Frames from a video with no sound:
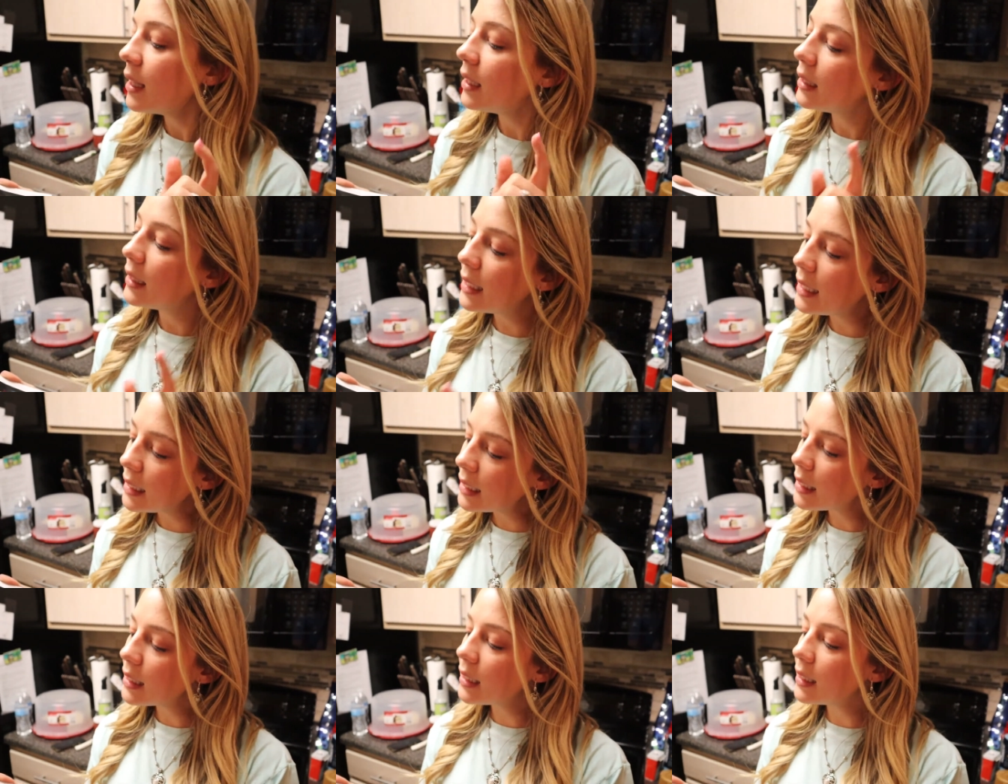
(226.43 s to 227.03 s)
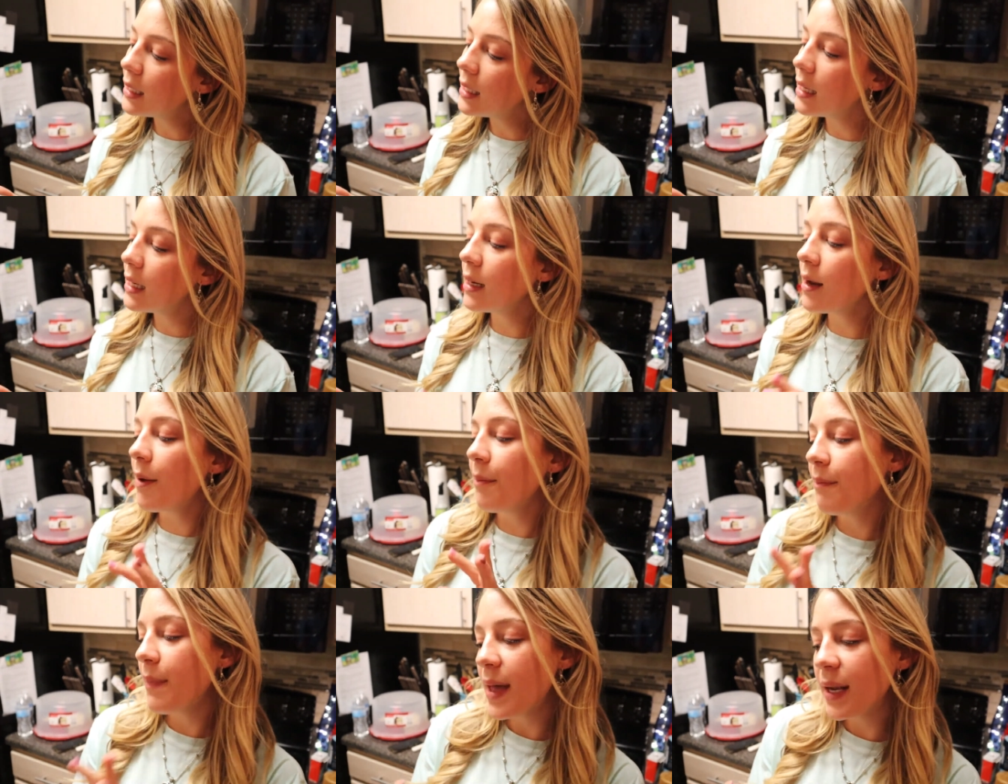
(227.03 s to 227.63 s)
lean and
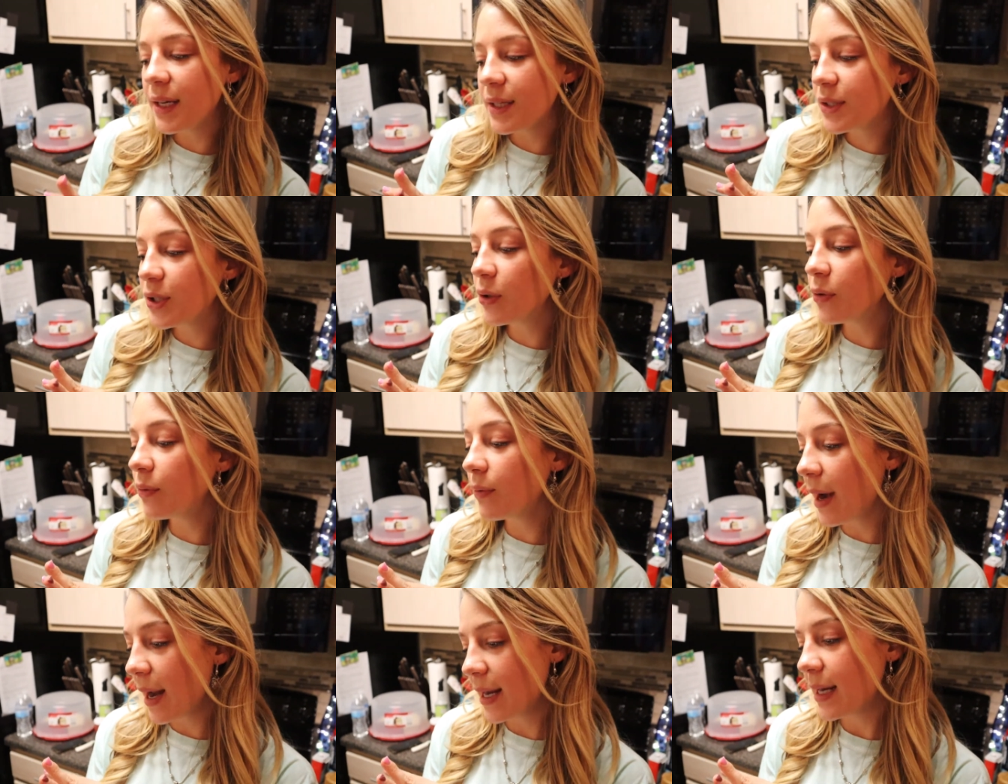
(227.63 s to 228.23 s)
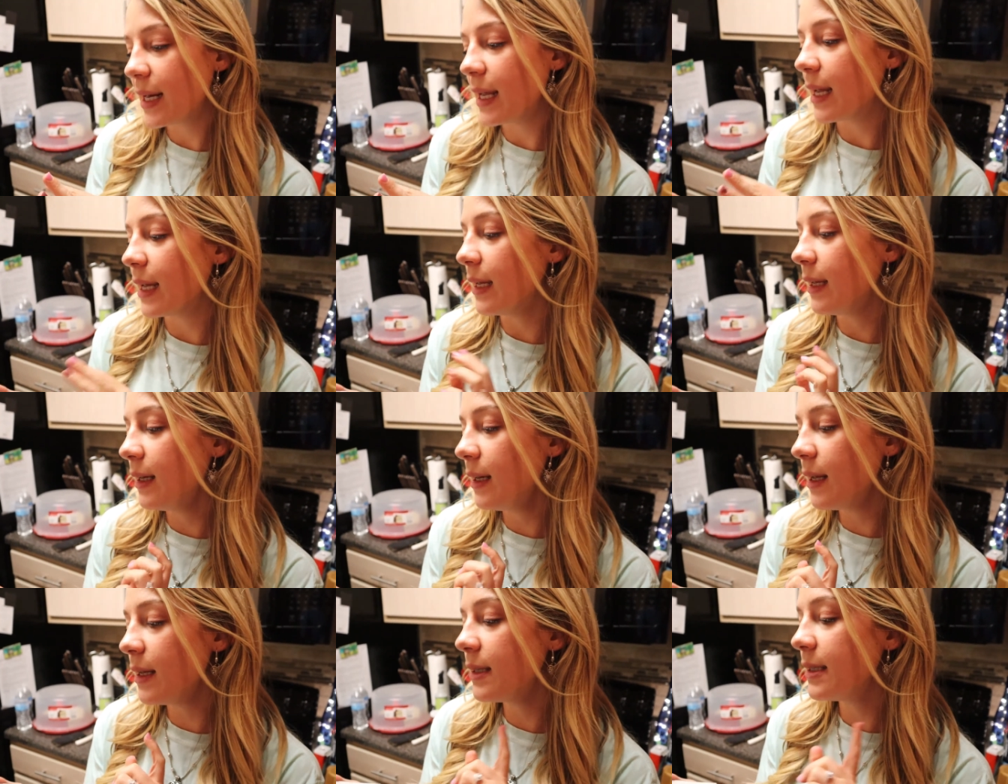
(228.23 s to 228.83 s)
clean,
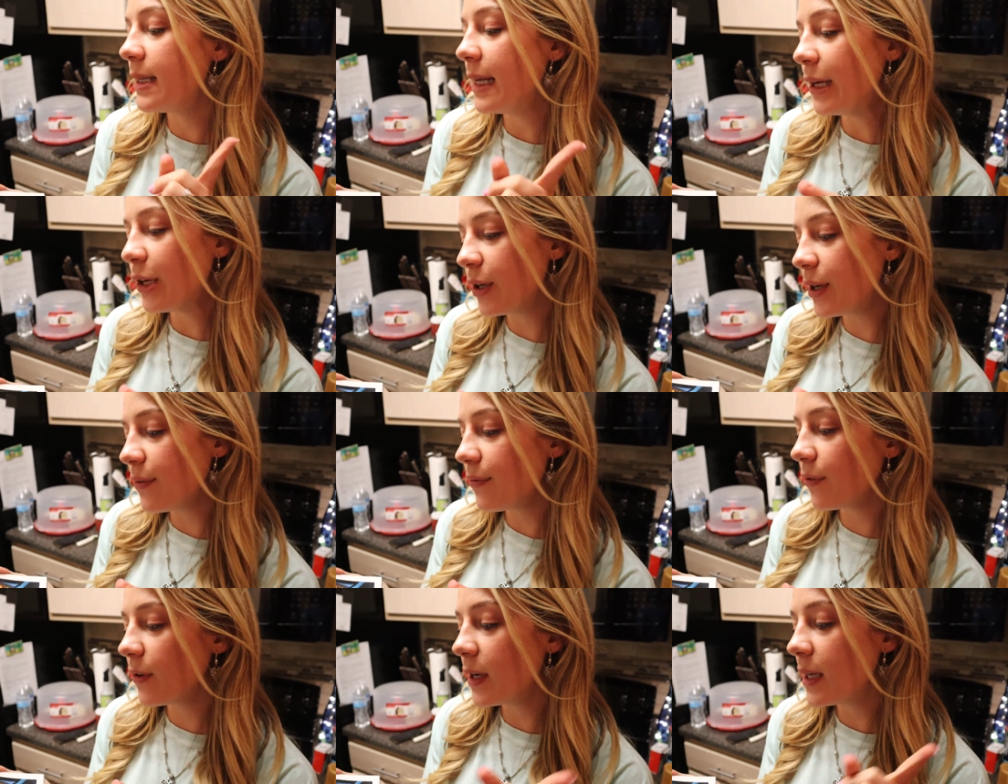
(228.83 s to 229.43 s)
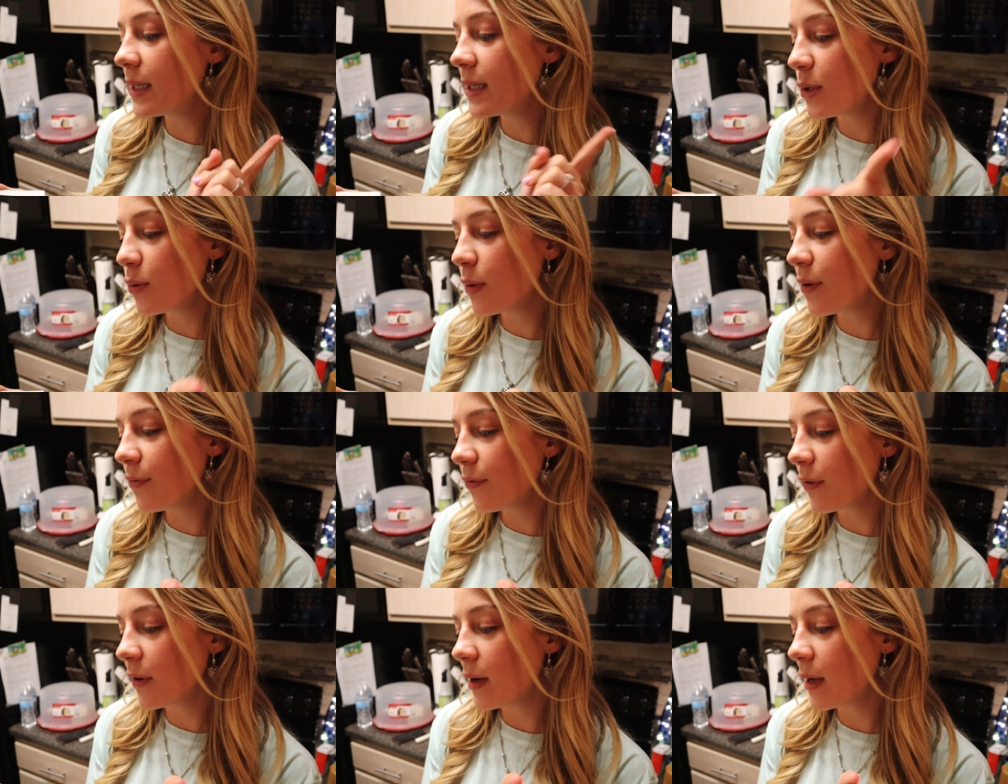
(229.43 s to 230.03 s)
Mediterranean, dairy-free,
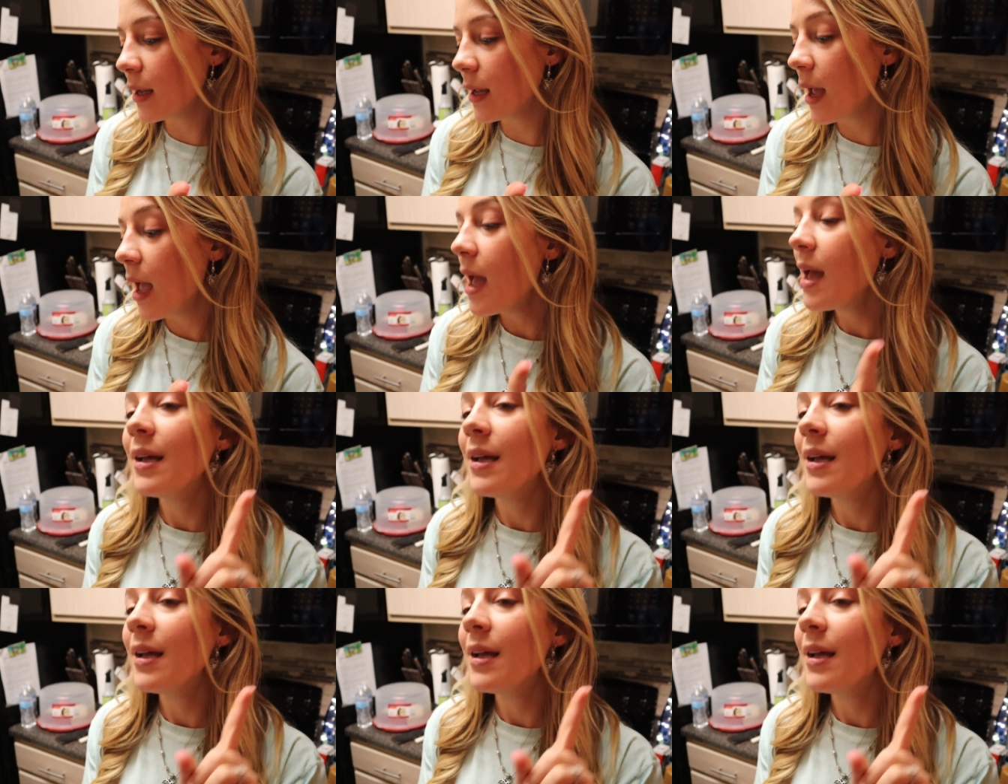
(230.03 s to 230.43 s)
soy-free,